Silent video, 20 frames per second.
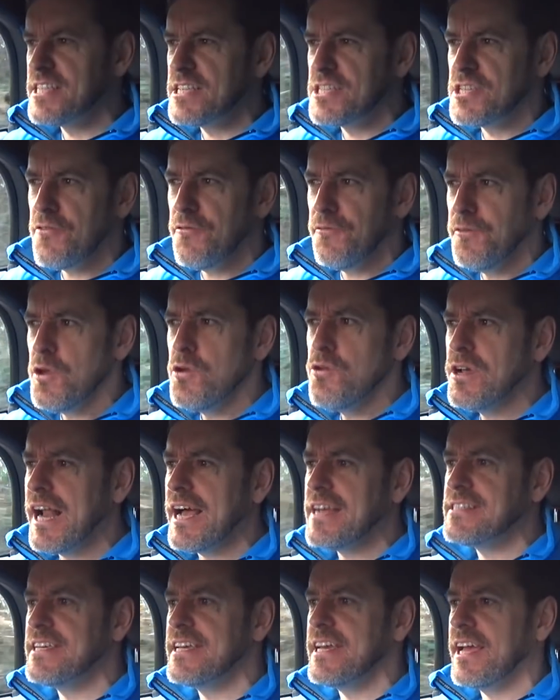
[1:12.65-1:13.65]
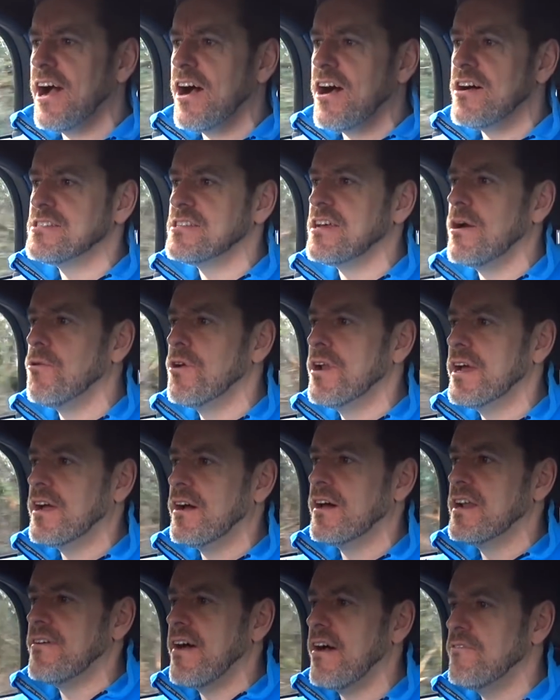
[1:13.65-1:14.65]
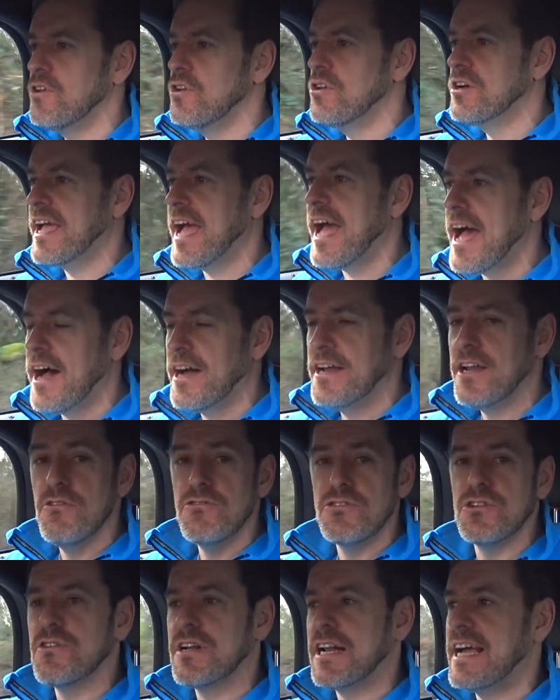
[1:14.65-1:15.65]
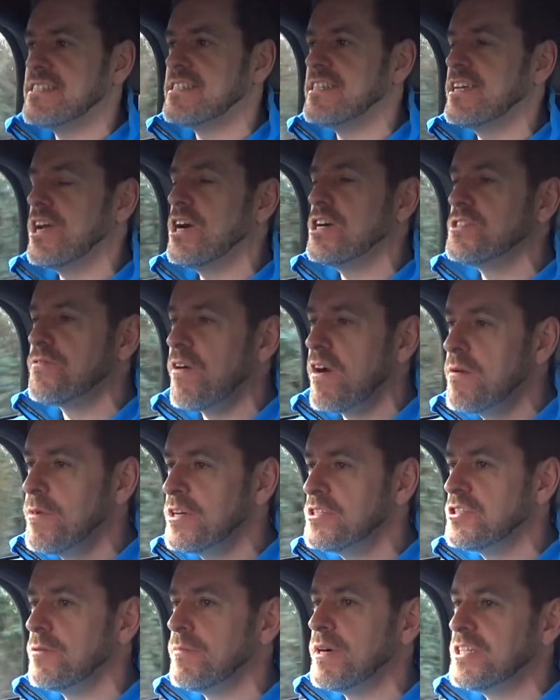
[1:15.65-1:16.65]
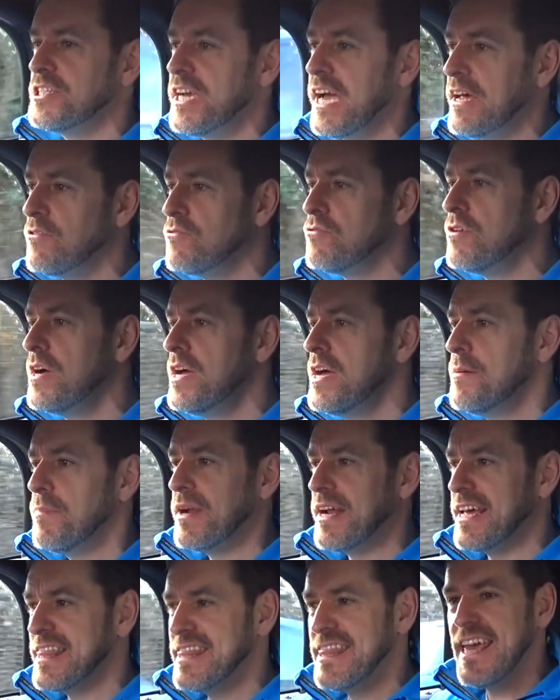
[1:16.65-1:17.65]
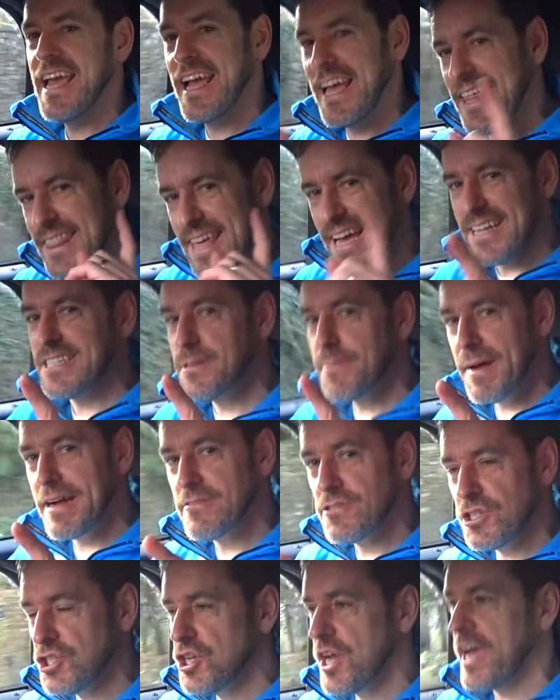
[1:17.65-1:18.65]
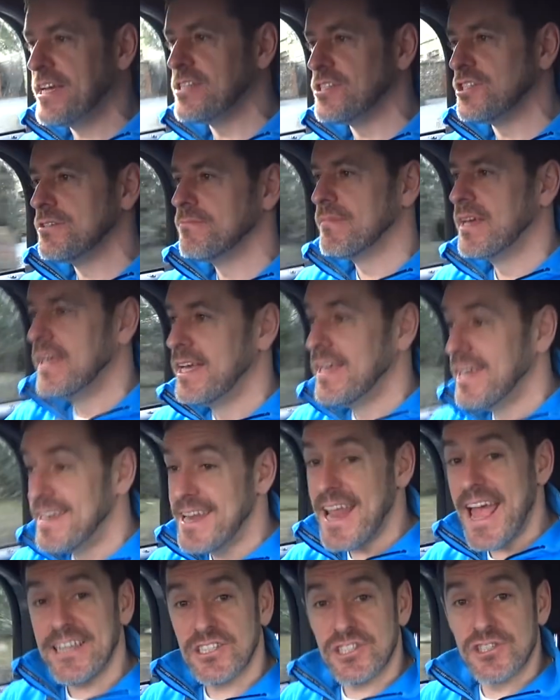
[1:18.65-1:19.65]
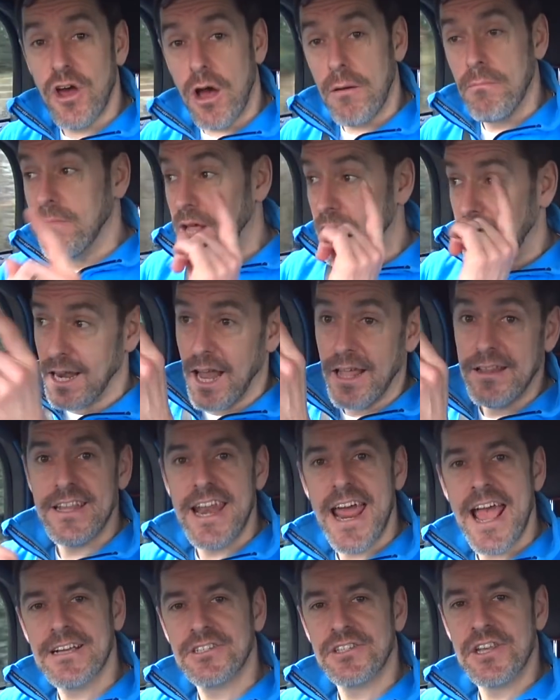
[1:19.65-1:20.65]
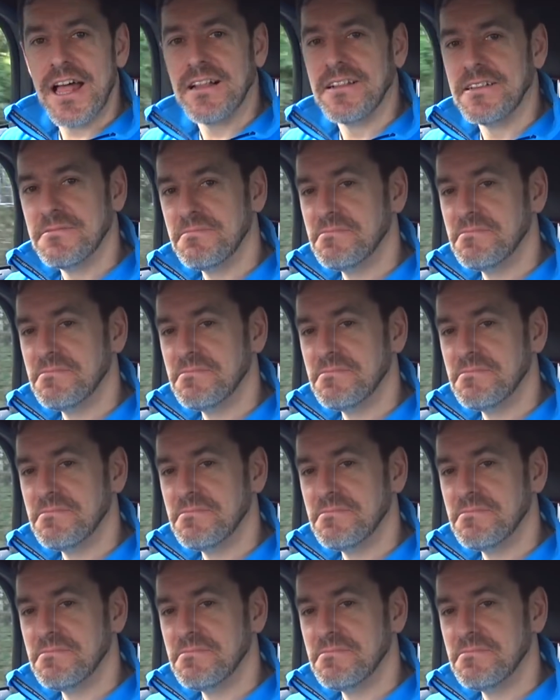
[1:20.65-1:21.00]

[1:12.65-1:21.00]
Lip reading: There's a few classic cars I want to kind of have a look at. I don't do classic cars very much on my channel, but I think that's about to change. Next stop, London XL.